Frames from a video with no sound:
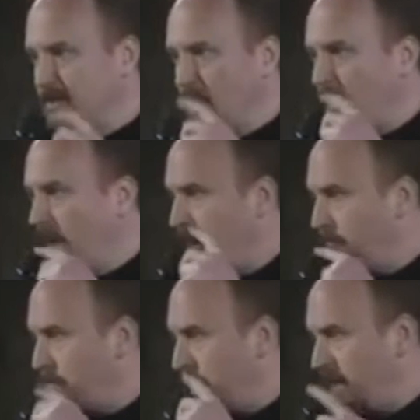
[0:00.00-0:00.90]
go, hey,
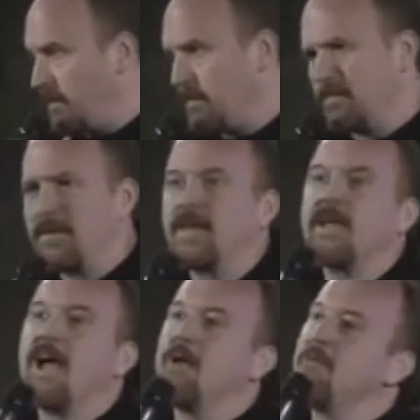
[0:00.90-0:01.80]
everybody, and people are
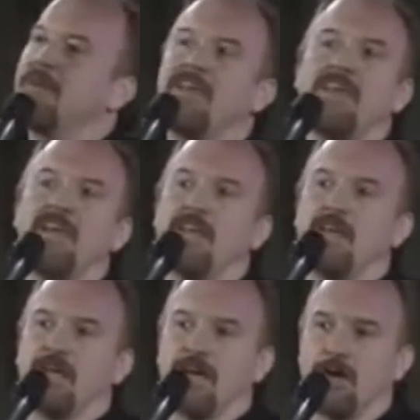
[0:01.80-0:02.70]
like, I'm
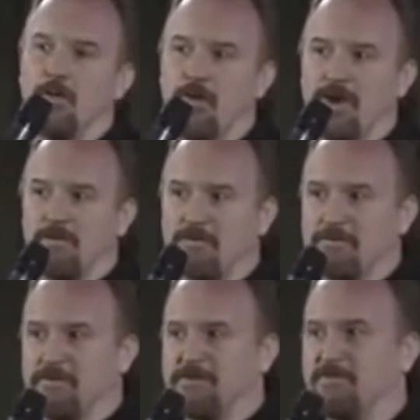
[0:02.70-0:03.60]
eating. I don't want to
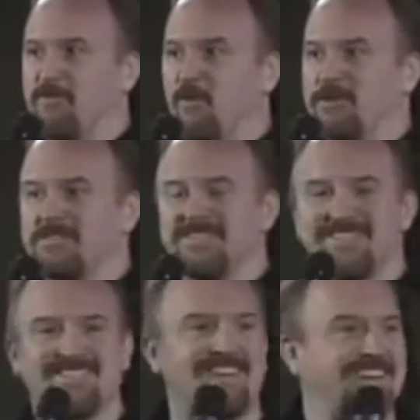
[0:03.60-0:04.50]
be forced to
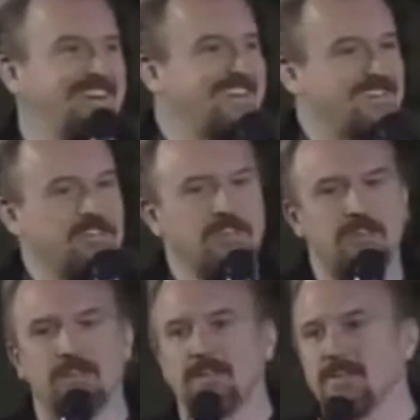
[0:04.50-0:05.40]
sit in
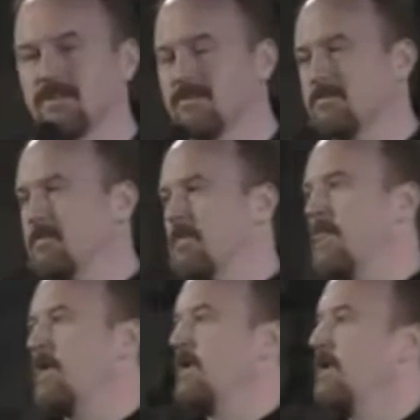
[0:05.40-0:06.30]
this.
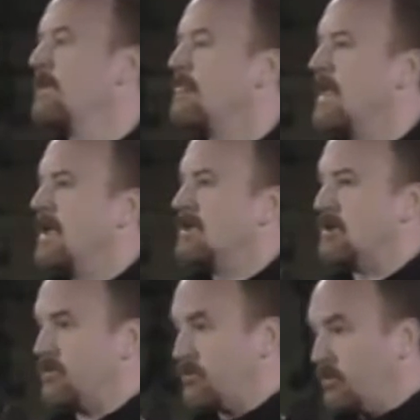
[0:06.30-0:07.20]

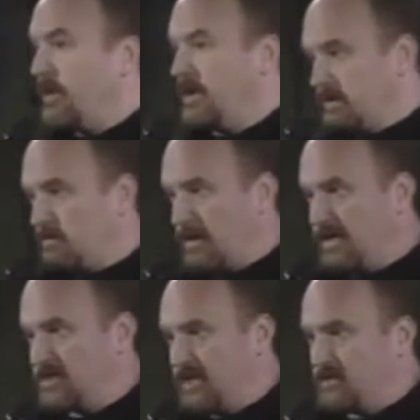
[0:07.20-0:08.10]
So I was doing
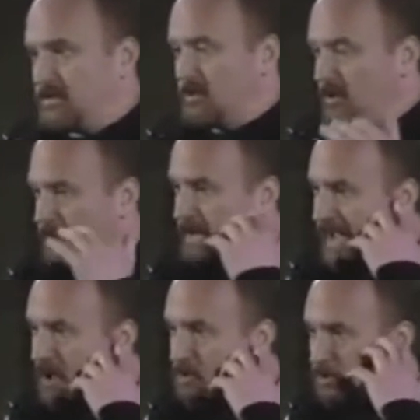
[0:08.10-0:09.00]
a Chinese restaurant called the
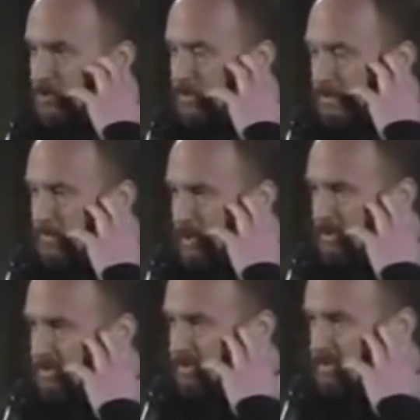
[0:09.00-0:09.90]
Kowloon in
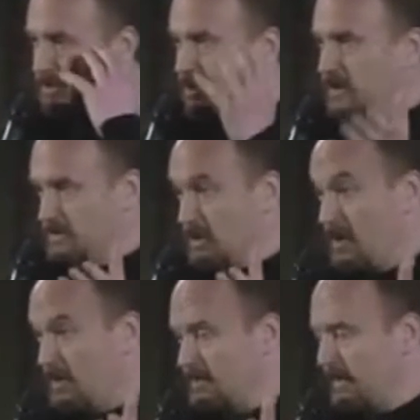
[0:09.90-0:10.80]
Boston,
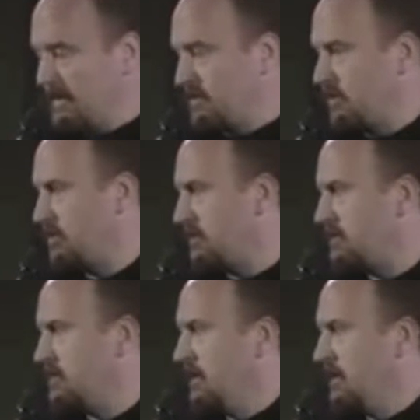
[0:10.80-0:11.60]
Saugus, Massachusetts,